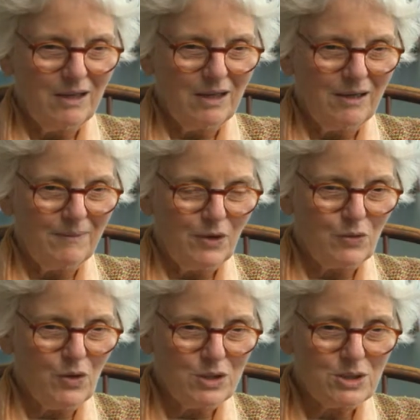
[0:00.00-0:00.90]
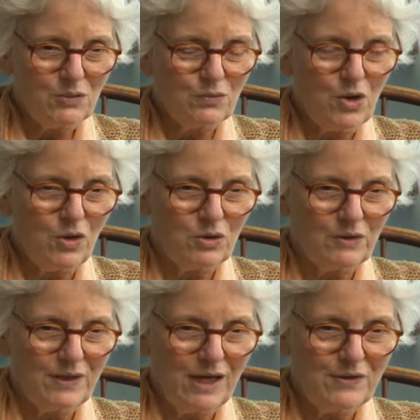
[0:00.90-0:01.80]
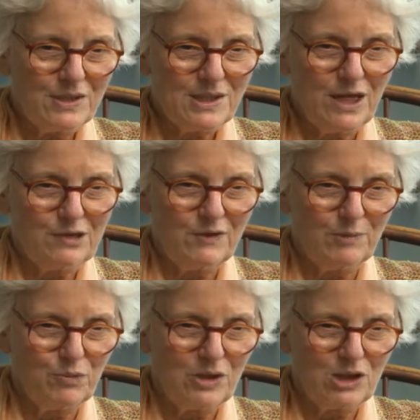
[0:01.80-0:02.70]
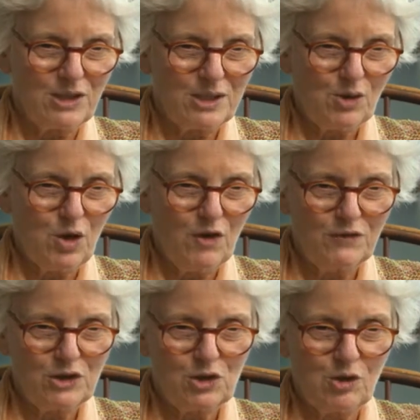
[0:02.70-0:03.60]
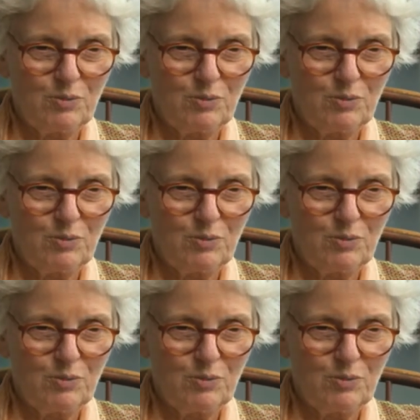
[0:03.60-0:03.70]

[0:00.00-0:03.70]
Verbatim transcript: uh, across the road on the other side of the bridge, there's a coffee shop,